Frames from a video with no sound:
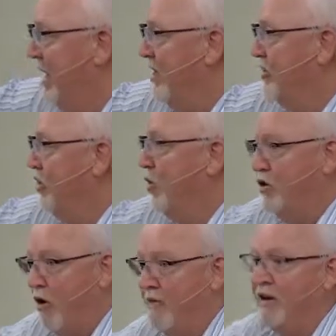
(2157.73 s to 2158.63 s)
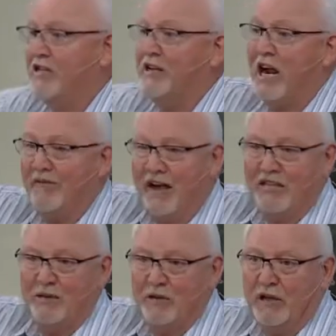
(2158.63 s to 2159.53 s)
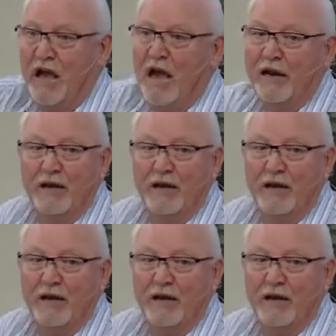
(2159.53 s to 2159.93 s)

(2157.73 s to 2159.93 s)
And so when you're offering a sacrifice up to God,